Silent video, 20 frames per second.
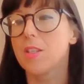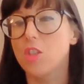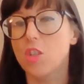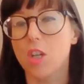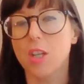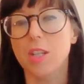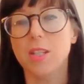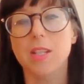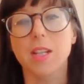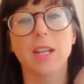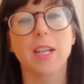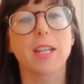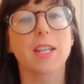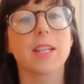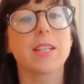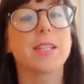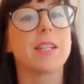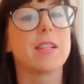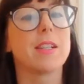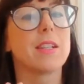Just like
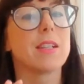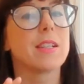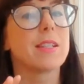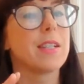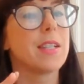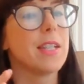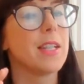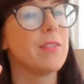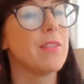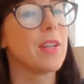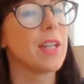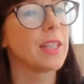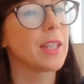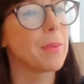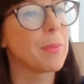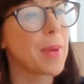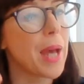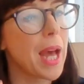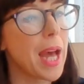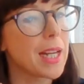Siddhartha leaving
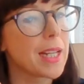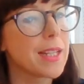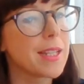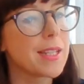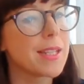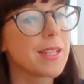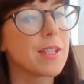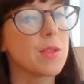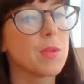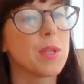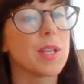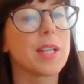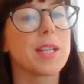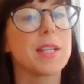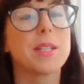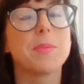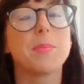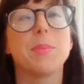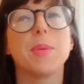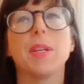the palace to
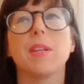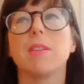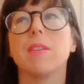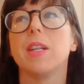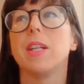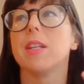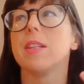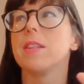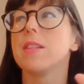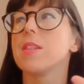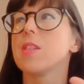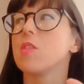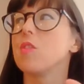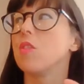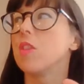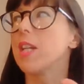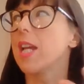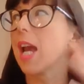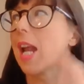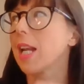experience
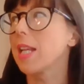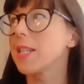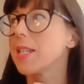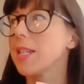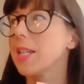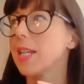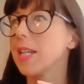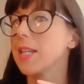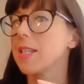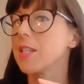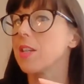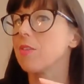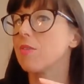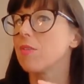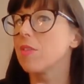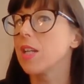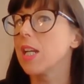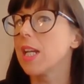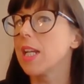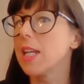reality as it
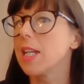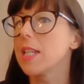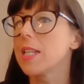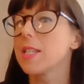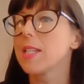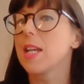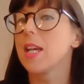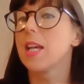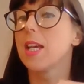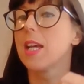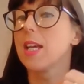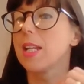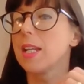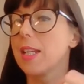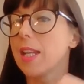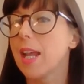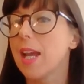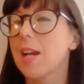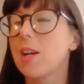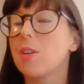really is,
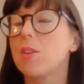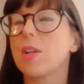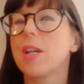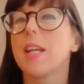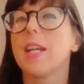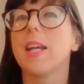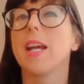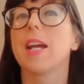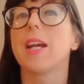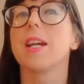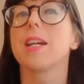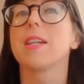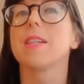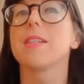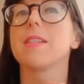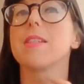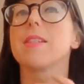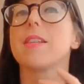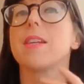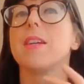now he
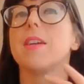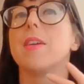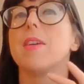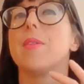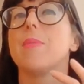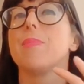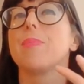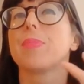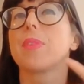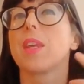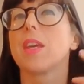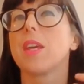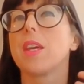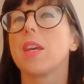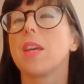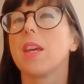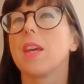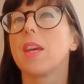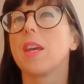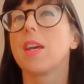has
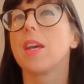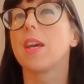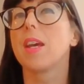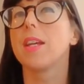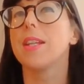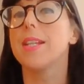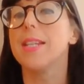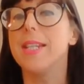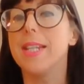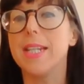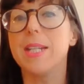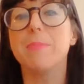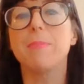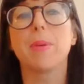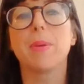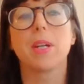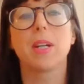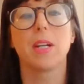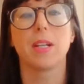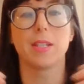a
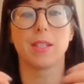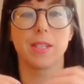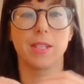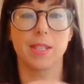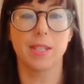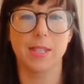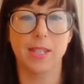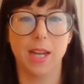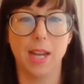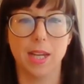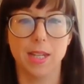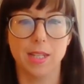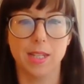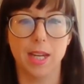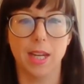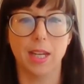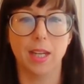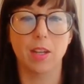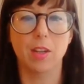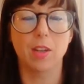deeper
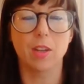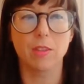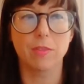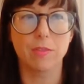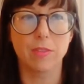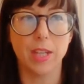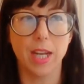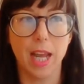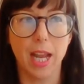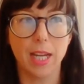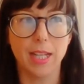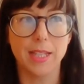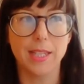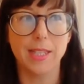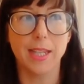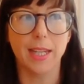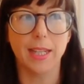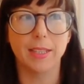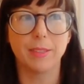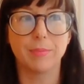understanding of
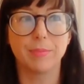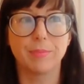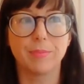reality,